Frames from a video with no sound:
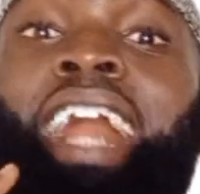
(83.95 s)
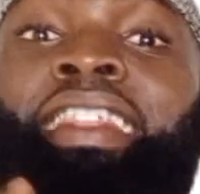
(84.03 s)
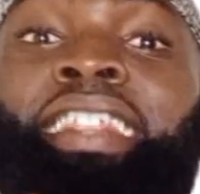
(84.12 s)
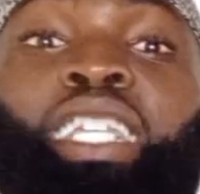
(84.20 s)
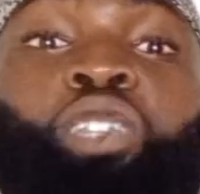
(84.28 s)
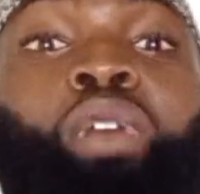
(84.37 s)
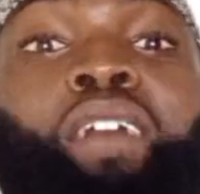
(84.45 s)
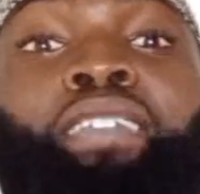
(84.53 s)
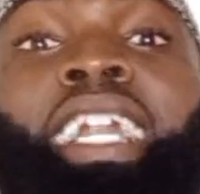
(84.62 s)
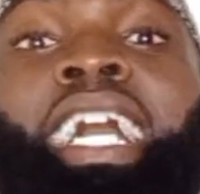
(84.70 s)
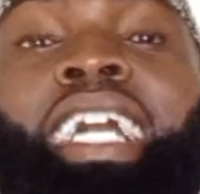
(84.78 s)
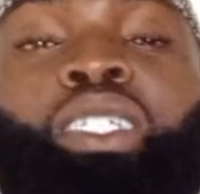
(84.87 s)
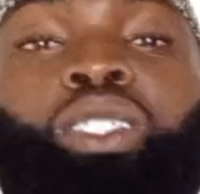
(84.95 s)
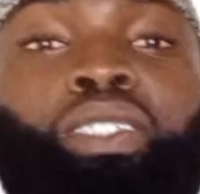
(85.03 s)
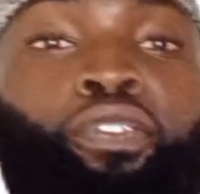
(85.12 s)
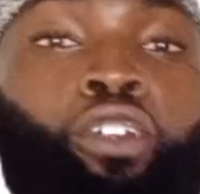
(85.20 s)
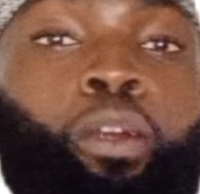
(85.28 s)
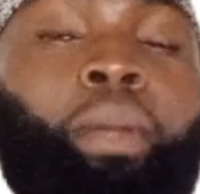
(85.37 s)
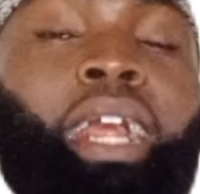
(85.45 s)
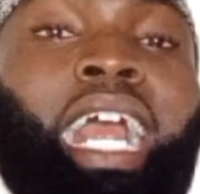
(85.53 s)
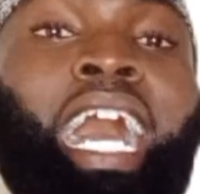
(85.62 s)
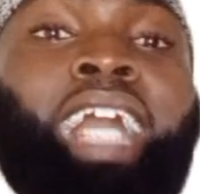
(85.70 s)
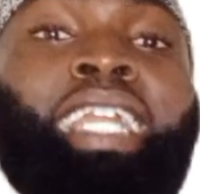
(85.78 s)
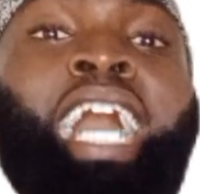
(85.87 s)
and this we have learned from
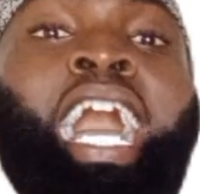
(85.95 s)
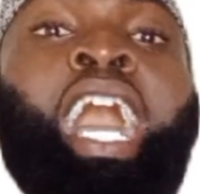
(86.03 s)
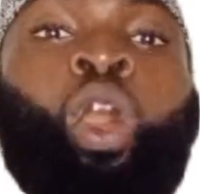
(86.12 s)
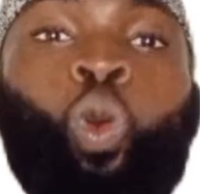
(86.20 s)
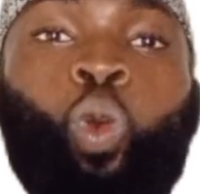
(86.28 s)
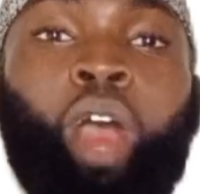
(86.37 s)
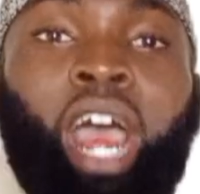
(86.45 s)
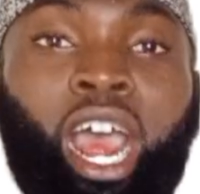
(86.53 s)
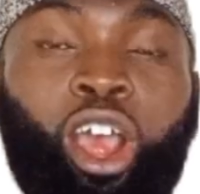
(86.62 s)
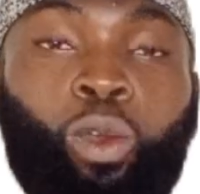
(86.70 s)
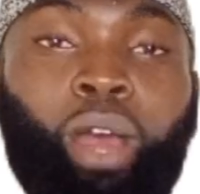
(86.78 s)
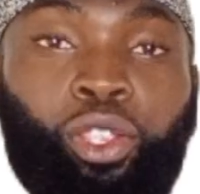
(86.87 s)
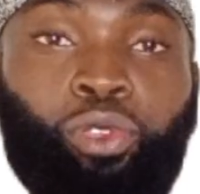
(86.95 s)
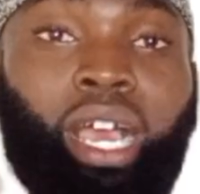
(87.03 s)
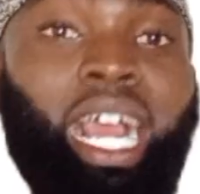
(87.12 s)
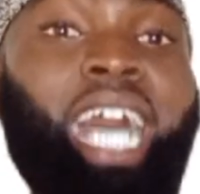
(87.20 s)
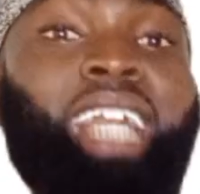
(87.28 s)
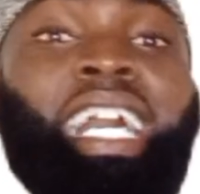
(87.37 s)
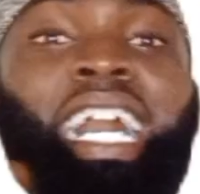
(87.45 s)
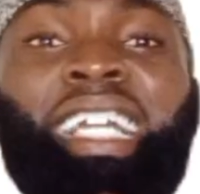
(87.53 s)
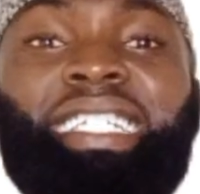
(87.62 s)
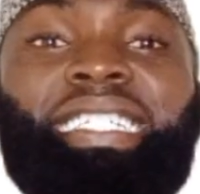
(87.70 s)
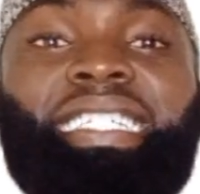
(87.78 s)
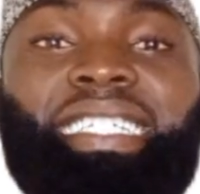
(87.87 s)
kana wa akhawatuha, kana
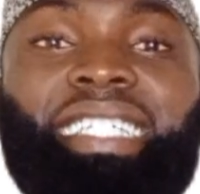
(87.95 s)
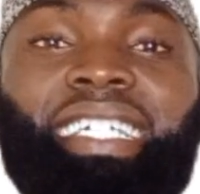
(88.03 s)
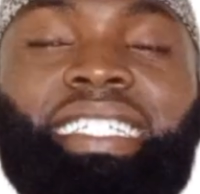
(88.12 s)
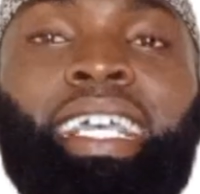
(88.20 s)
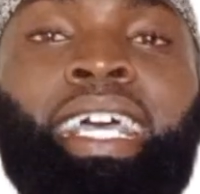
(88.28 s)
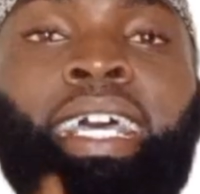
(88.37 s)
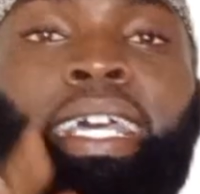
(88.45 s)
and his sisters.